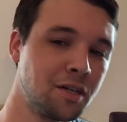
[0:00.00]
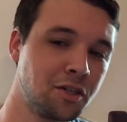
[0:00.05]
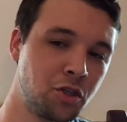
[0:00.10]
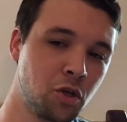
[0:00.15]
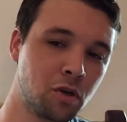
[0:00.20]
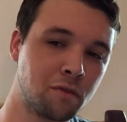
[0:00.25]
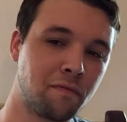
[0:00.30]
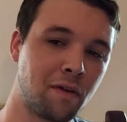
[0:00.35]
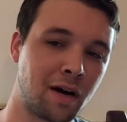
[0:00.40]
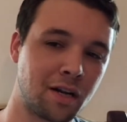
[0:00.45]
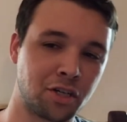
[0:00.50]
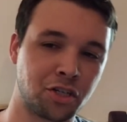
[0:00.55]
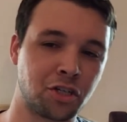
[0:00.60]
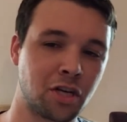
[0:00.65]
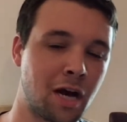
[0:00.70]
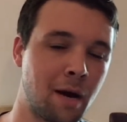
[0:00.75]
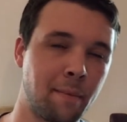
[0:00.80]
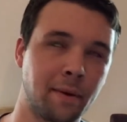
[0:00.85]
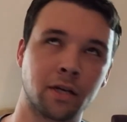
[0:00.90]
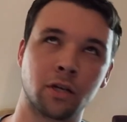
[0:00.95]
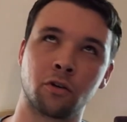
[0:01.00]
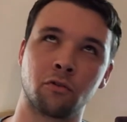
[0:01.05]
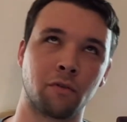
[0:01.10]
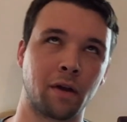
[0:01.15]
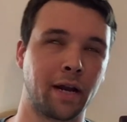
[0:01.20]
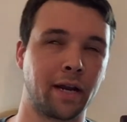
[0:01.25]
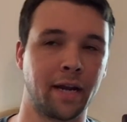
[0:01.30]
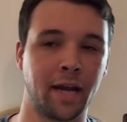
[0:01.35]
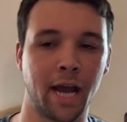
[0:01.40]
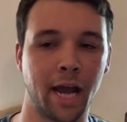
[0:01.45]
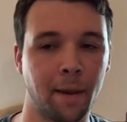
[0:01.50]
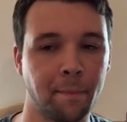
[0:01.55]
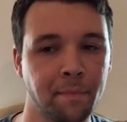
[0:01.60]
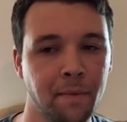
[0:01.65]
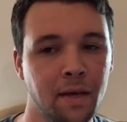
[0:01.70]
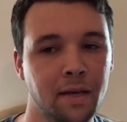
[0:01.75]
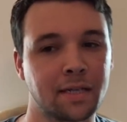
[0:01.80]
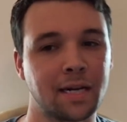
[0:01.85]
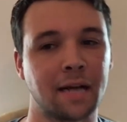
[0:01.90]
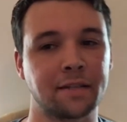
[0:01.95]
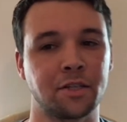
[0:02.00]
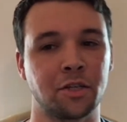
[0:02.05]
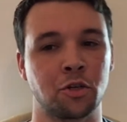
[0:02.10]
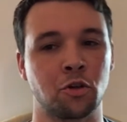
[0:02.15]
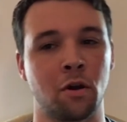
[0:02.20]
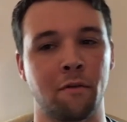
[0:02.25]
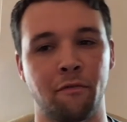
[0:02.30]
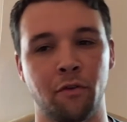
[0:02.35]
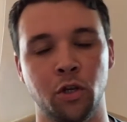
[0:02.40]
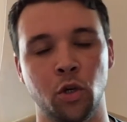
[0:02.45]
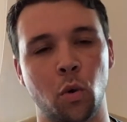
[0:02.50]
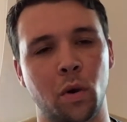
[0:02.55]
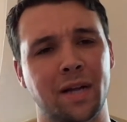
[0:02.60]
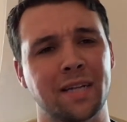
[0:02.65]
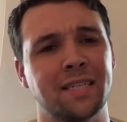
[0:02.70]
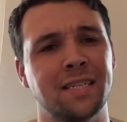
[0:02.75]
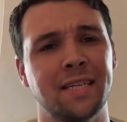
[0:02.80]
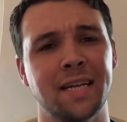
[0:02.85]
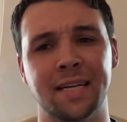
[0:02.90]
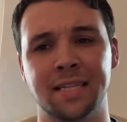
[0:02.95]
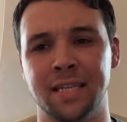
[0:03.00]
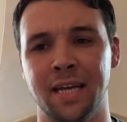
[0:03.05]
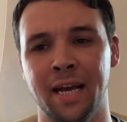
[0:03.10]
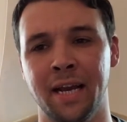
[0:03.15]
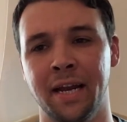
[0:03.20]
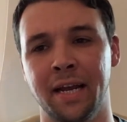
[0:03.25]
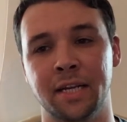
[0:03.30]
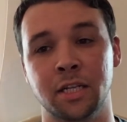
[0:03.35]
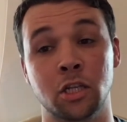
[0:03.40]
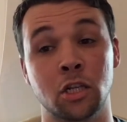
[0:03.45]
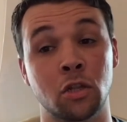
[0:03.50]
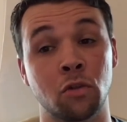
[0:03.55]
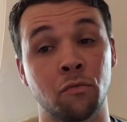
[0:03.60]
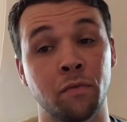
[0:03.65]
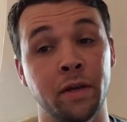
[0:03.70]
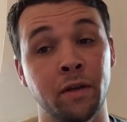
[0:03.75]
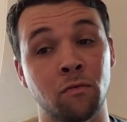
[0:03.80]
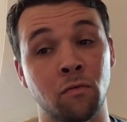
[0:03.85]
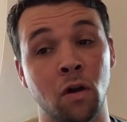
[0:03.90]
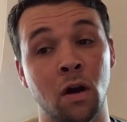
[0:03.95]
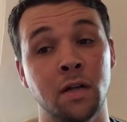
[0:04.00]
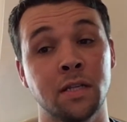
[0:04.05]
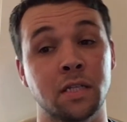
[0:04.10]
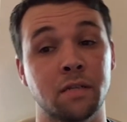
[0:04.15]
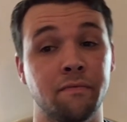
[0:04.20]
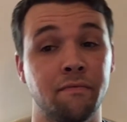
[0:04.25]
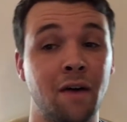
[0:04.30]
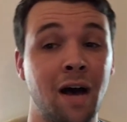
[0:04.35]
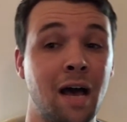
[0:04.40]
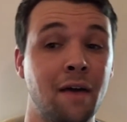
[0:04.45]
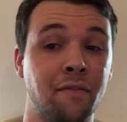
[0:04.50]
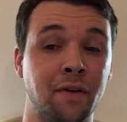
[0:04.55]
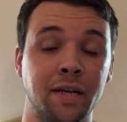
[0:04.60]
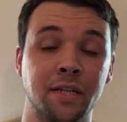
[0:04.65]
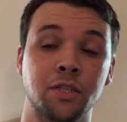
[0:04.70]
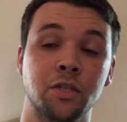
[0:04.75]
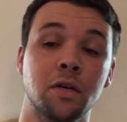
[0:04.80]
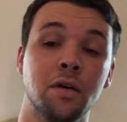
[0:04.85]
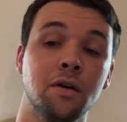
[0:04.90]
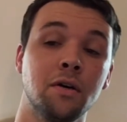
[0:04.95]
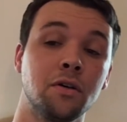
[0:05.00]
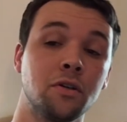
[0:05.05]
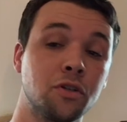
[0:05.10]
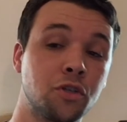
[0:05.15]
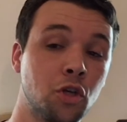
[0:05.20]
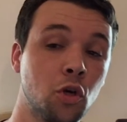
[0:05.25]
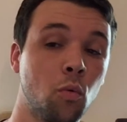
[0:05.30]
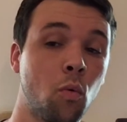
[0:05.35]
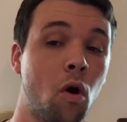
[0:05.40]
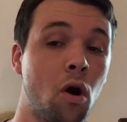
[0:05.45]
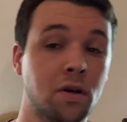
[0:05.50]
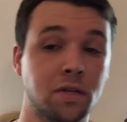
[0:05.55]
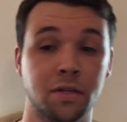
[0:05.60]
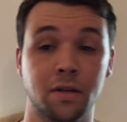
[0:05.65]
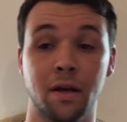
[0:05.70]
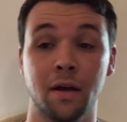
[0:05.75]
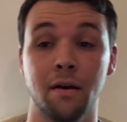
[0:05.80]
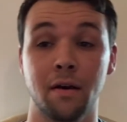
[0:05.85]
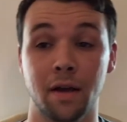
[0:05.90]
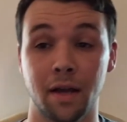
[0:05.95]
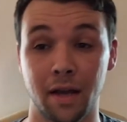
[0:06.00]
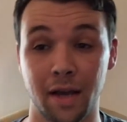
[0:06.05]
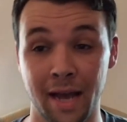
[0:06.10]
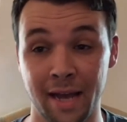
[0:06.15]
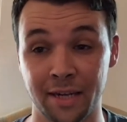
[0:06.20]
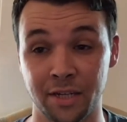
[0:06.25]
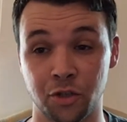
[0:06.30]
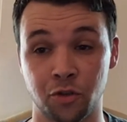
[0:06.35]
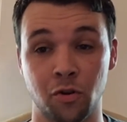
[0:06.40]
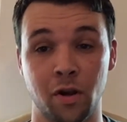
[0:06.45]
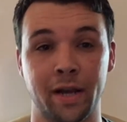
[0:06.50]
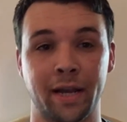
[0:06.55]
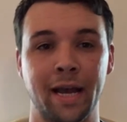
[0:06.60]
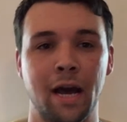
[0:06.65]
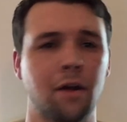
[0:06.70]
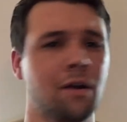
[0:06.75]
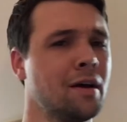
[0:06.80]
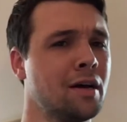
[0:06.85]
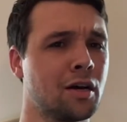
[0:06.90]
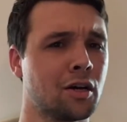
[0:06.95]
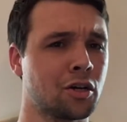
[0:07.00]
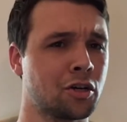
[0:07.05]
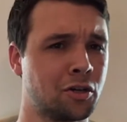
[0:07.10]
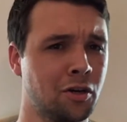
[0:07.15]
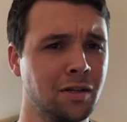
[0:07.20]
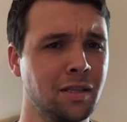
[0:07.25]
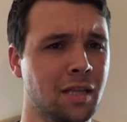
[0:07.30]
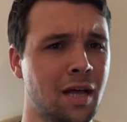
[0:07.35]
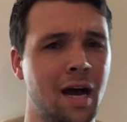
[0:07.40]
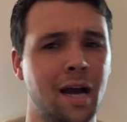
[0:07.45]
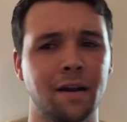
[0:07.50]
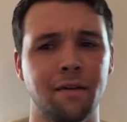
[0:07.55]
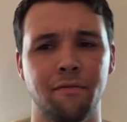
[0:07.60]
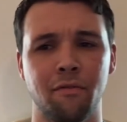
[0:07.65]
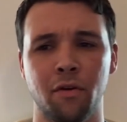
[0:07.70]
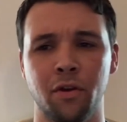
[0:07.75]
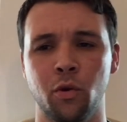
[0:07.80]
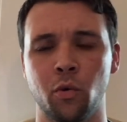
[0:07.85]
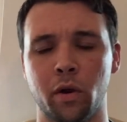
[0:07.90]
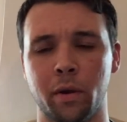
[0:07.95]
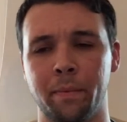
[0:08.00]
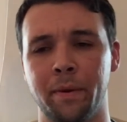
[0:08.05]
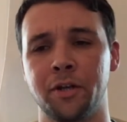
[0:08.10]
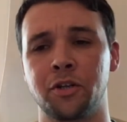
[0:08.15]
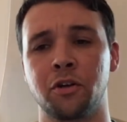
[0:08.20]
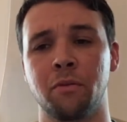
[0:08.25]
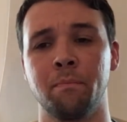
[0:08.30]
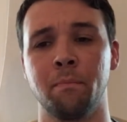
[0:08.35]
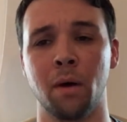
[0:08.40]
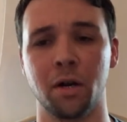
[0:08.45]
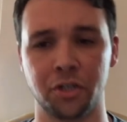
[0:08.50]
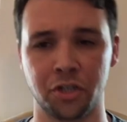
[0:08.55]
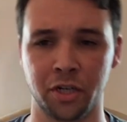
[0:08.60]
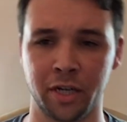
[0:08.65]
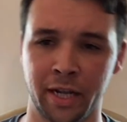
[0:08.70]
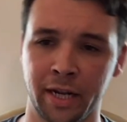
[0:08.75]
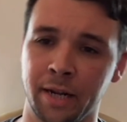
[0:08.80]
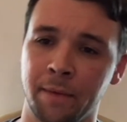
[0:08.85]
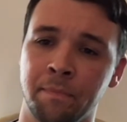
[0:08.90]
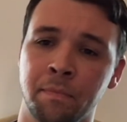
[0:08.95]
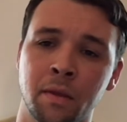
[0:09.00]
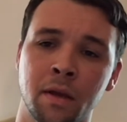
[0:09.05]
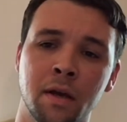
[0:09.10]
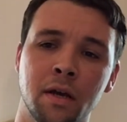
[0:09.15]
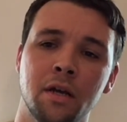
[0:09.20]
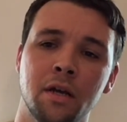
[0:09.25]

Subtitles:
Duke Von Schaman, great name, got the start for York. 6 innings, 3 runs, 5 hits, 2 walks, and a strikeout. Good line for a York pitcher, much needed.